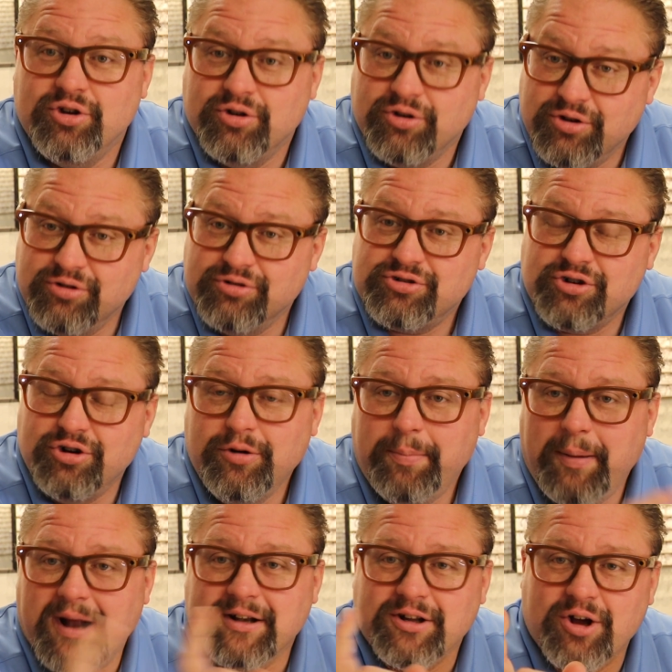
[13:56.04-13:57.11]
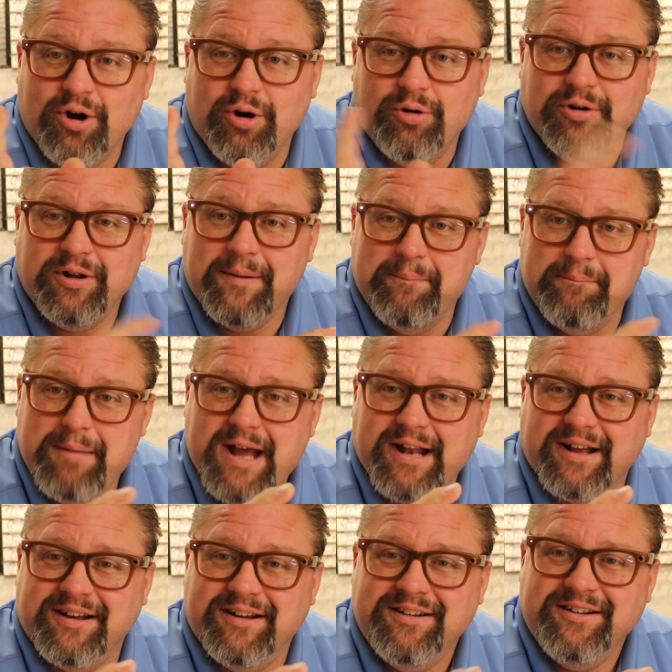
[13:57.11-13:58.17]
use coupon code
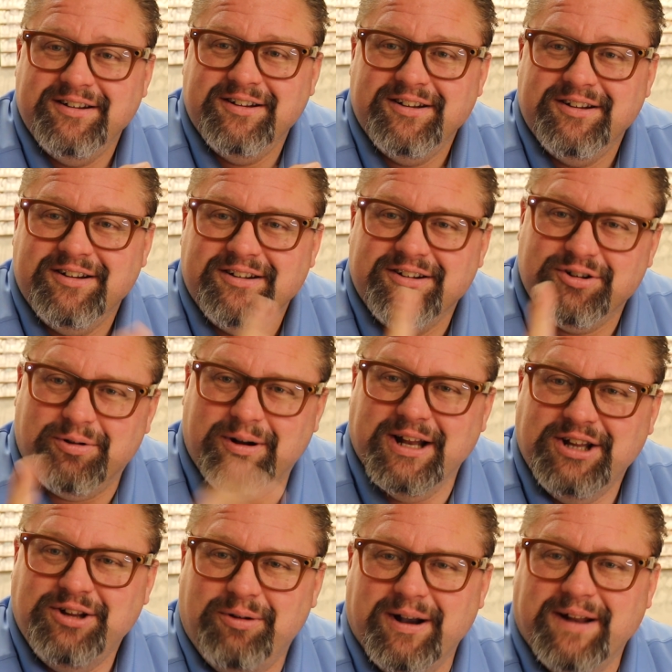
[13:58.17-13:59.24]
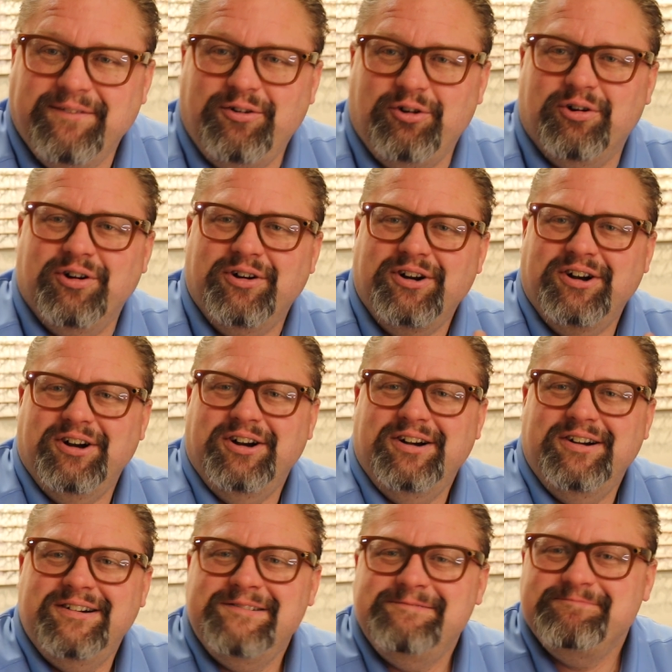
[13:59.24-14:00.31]
META2024.
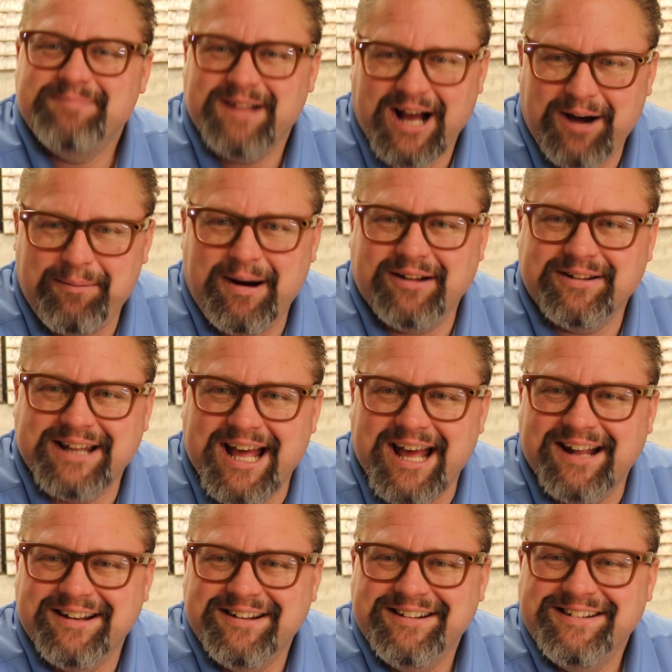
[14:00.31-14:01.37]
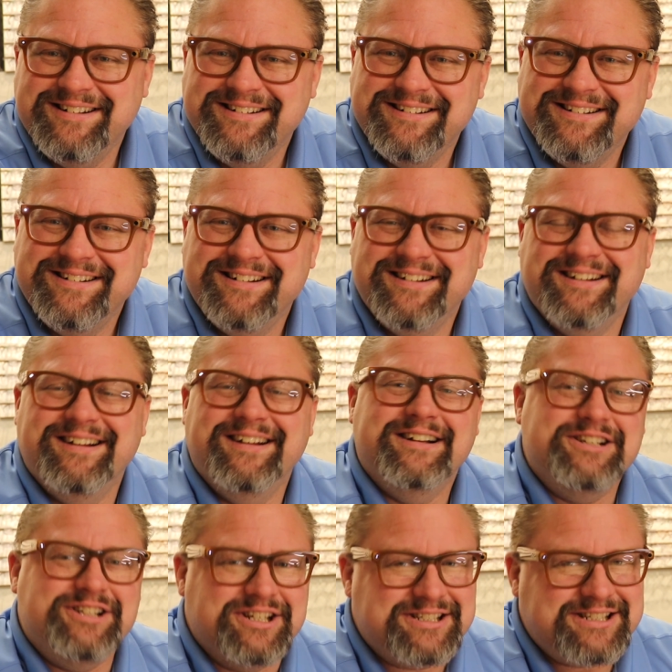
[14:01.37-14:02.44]
How about that?
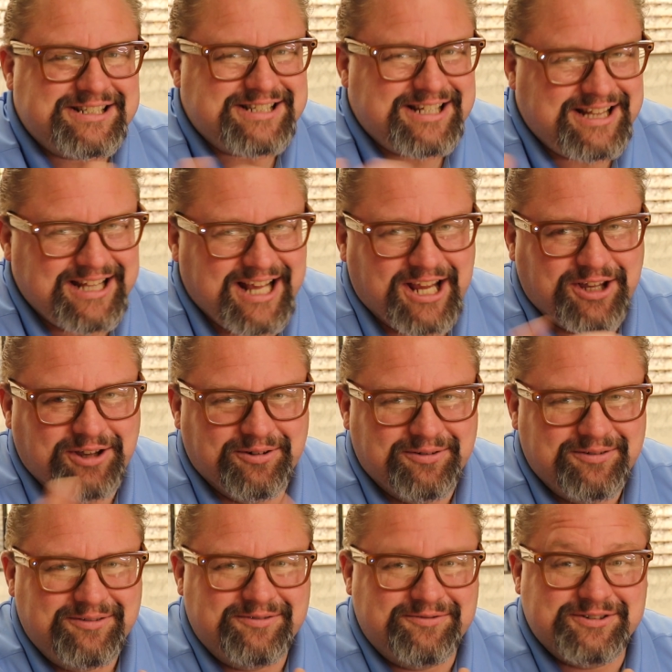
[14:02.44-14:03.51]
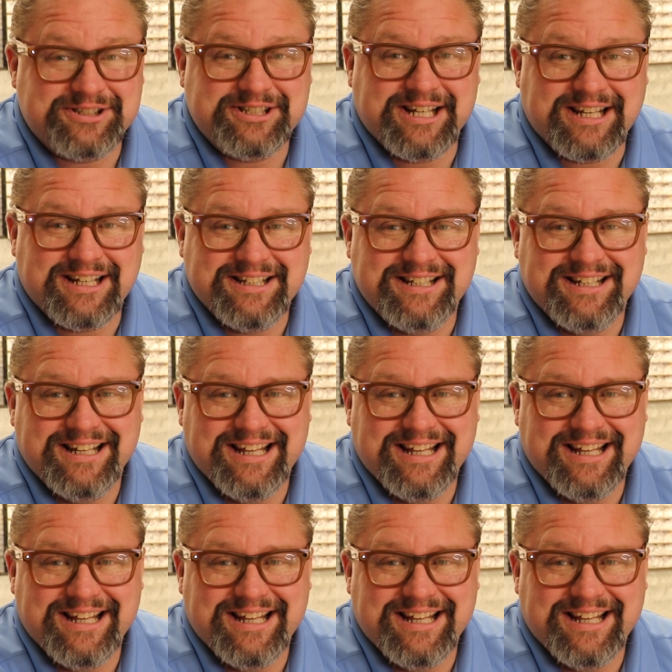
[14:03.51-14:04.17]
Just as a thank you for sticking to